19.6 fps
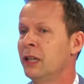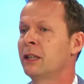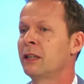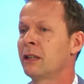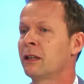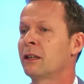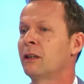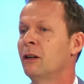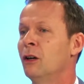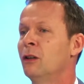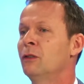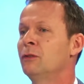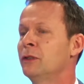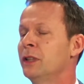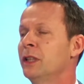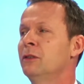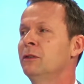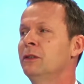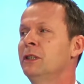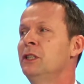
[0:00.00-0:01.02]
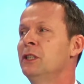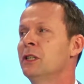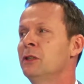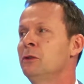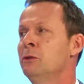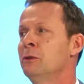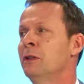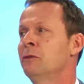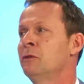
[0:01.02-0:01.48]
care of Indonesia,
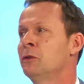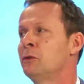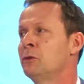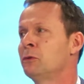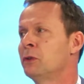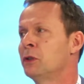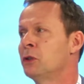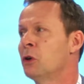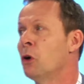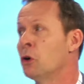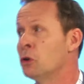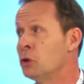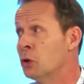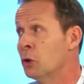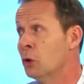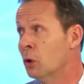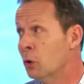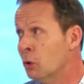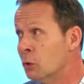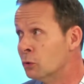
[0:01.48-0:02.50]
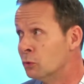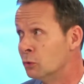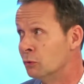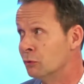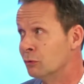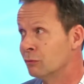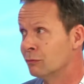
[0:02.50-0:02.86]
you have to do it on your own.